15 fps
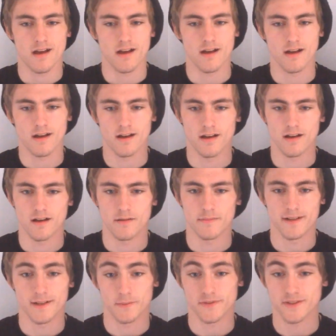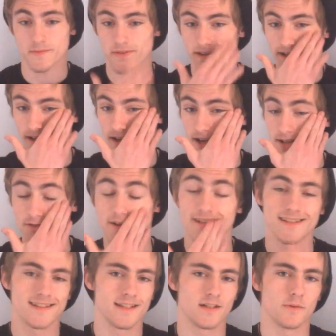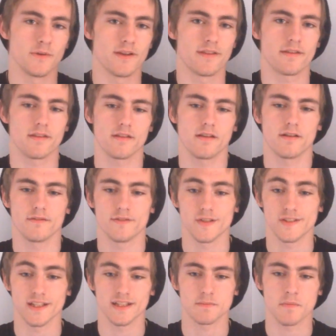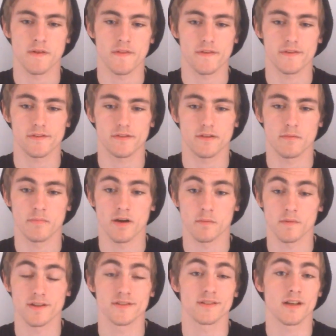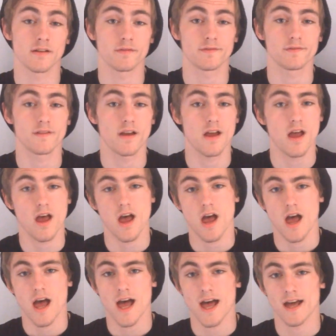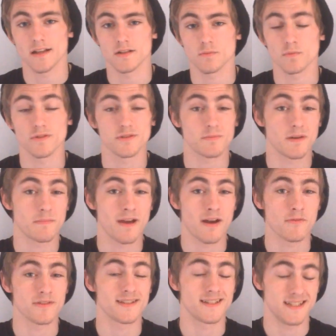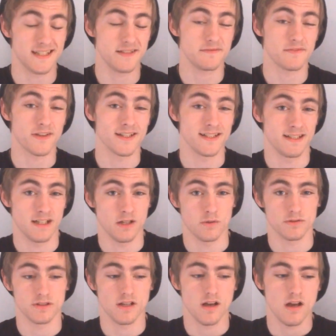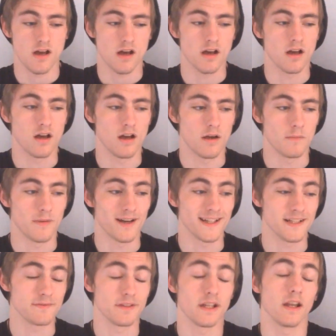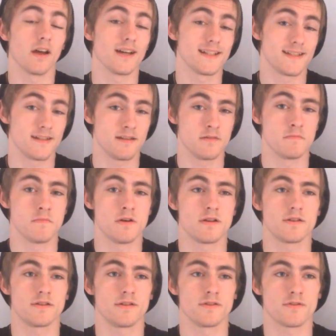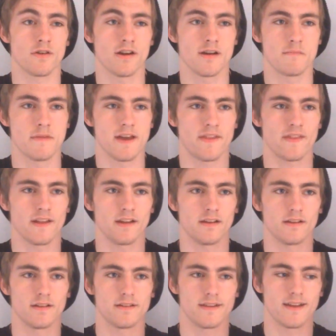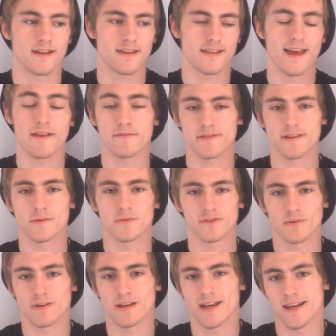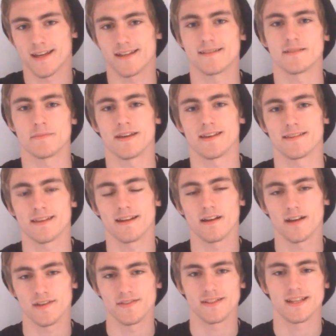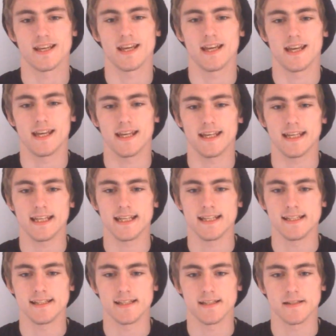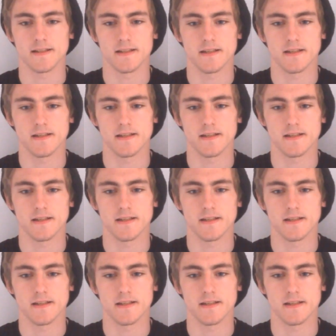And it was something I tried to deal with for 6 months by myself. And once my parents did find out, I even lied to them to try and make that everything was okay, to make their lives easier.